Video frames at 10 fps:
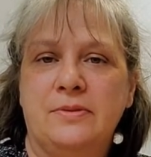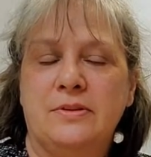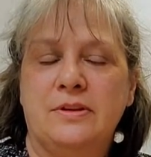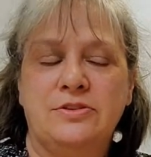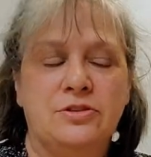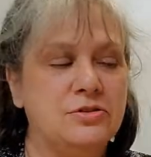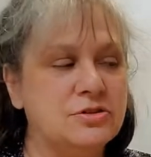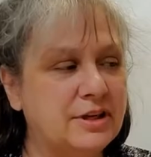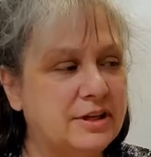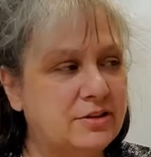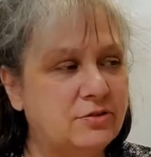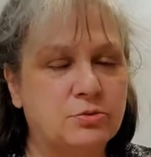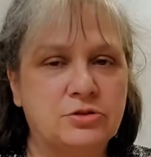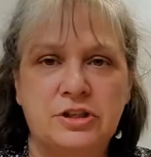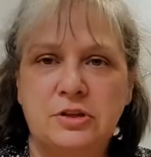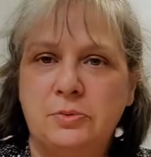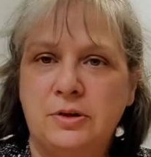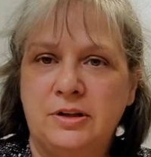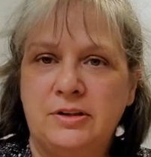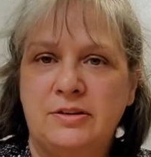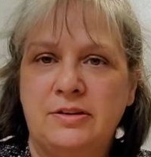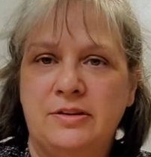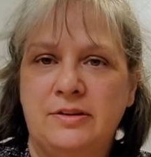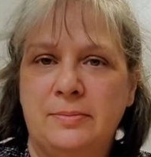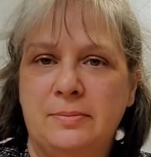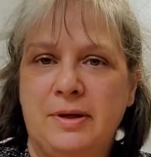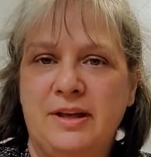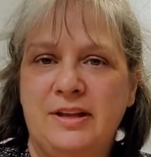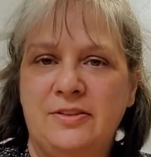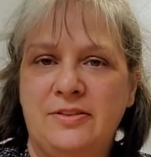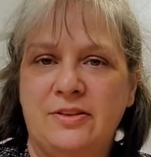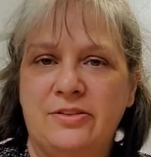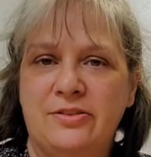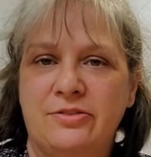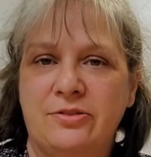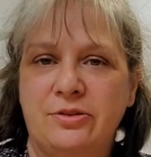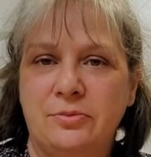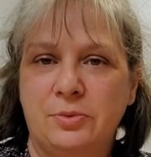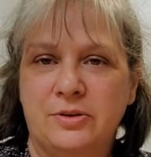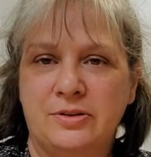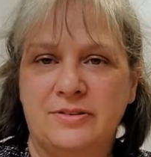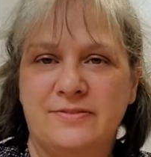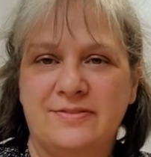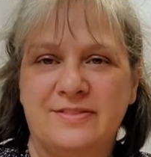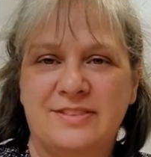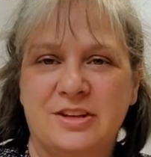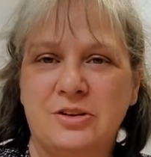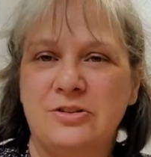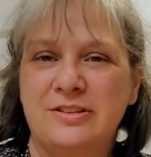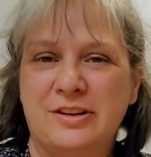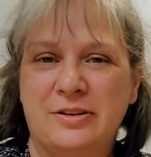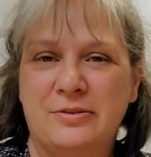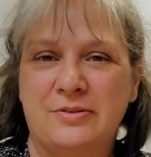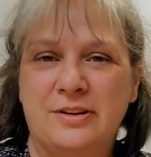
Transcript: the church ladies where she went made this cookbook years ago.